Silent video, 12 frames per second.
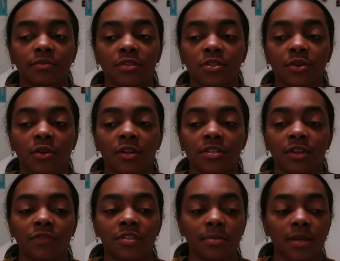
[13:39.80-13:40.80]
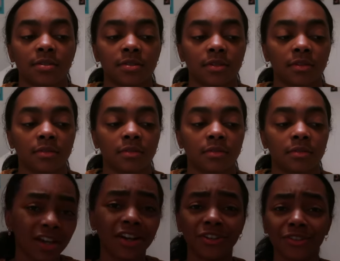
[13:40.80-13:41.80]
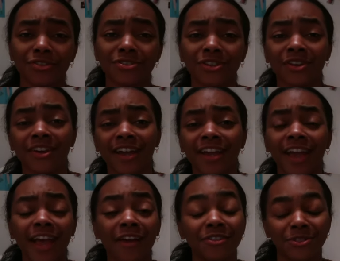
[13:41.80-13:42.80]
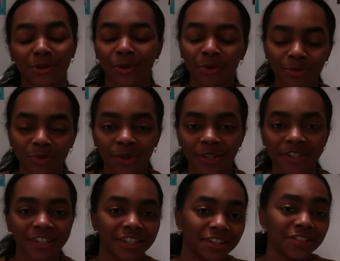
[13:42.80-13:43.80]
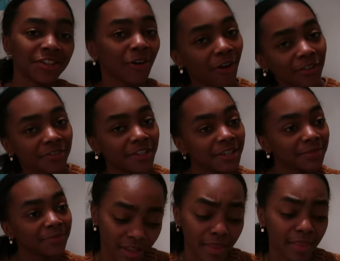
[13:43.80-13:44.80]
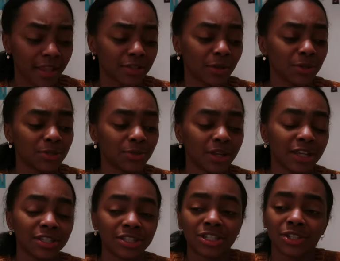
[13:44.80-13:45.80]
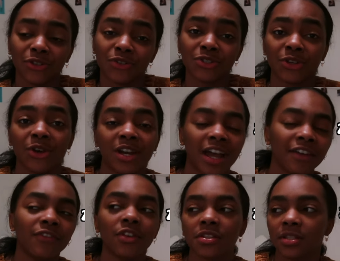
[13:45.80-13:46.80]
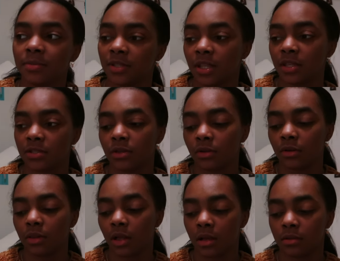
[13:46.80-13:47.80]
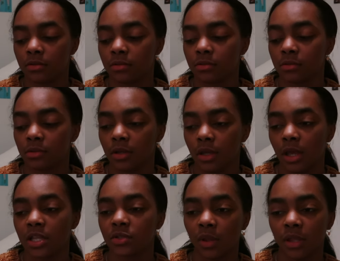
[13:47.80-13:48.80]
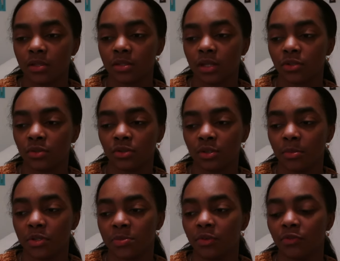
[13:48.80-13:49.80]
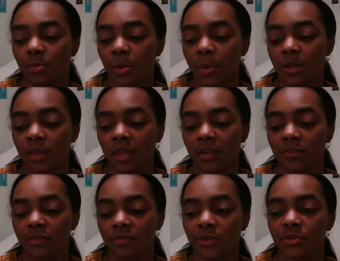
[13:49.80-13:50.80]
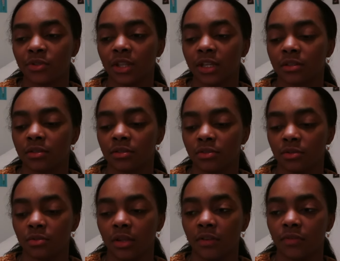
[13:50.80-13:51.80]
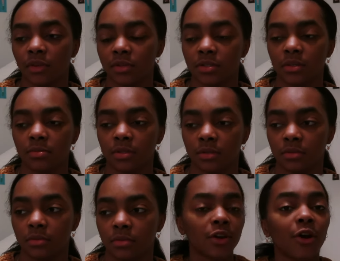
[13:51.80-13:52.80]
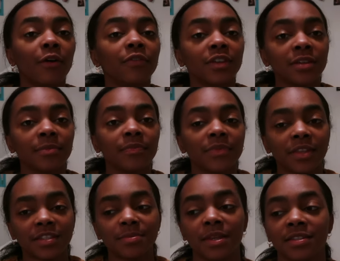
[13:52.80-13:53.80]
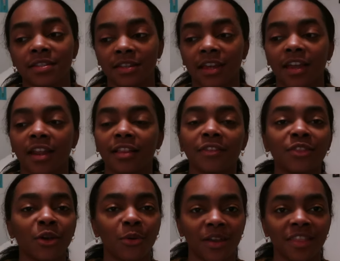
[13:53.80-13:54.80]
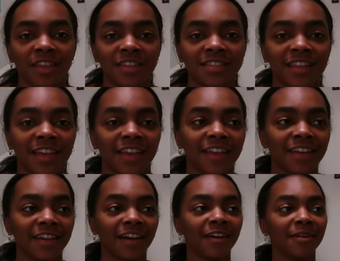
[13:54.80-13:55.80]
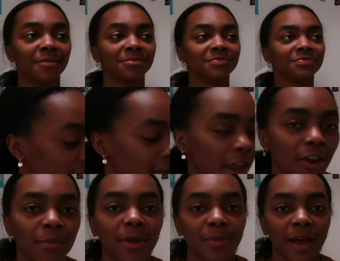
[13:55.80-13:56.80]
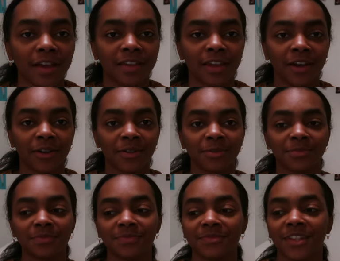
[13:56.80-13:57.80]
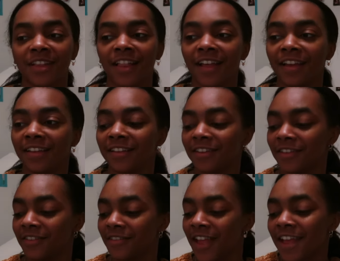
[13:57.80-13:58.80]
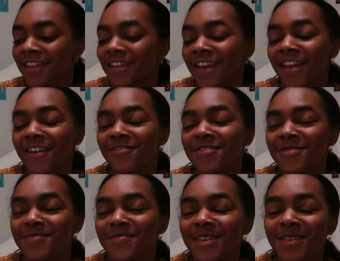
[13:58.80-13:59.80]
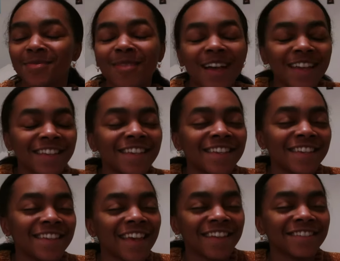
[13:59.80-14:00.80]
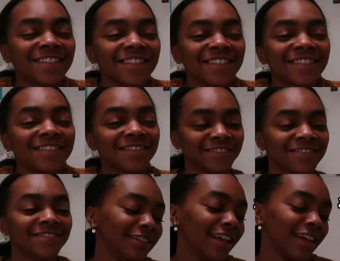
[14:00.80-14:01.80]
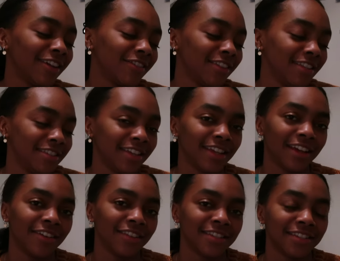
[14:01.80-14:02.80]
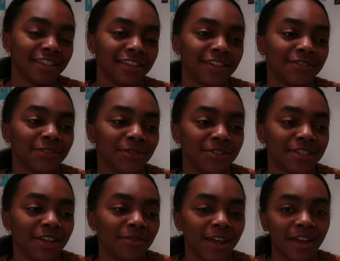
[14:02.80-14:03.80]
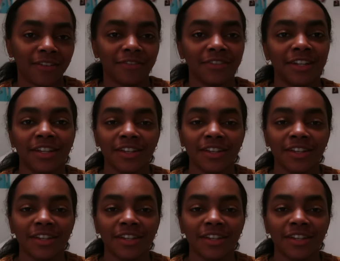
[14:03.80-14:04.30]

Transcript: The song itself is amazing. Another song I have, it's an old one, is Coffee. That's also a nice chill song. I fall asleep to that song a lot, as well as Intro to the Most Beautiful Moment in Life. Those are like the two that I fall asleep to. Coffee is amazing, and I love the way they say caramel macchiato. They're like, caramel macchiato. I can't really sing it how they sing it, of course. I don't have